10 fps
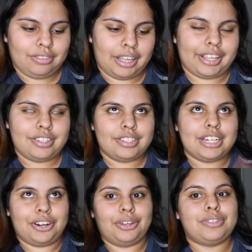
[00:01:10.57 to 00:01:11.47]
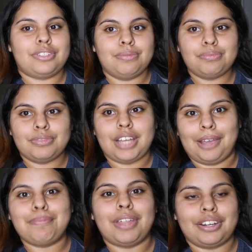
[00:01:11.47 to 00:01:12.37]
I guess,
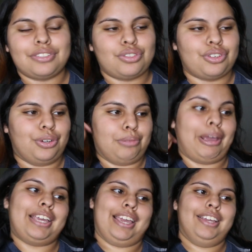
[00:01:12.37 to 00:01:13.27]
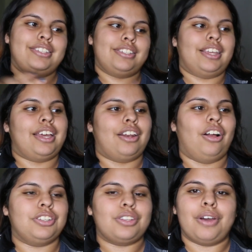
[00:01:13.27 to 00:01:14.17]
stereotype that is true in my case. And
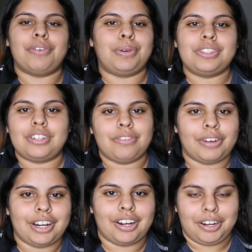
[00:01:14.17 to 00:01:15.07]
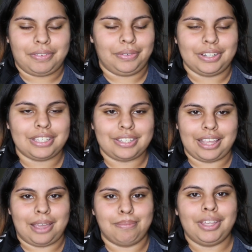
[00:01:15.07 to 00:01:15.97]
also everyone's different, not everyone is the
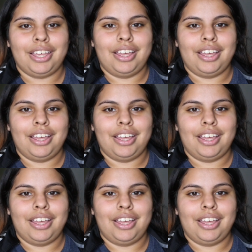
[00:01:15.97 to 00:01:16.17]
same.